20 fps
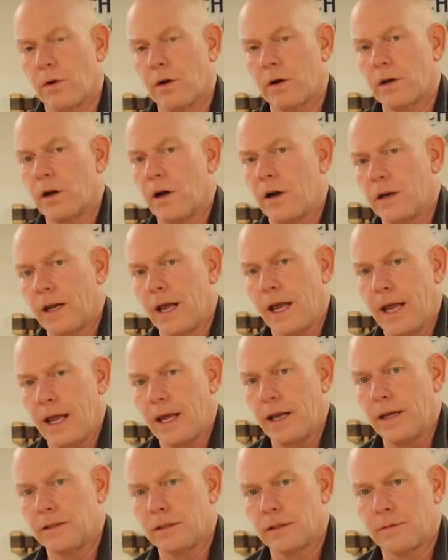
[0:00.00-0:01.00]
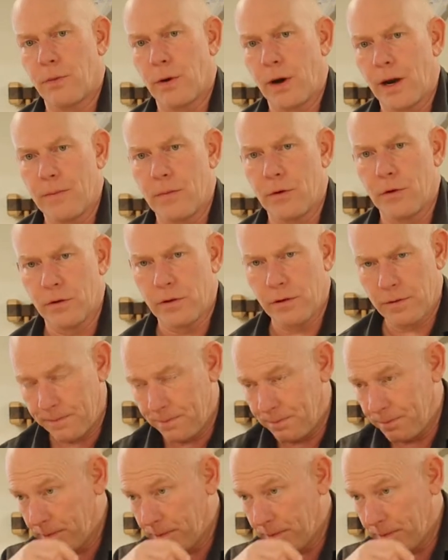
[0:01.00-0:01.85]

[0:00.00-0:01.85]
working on a spray booth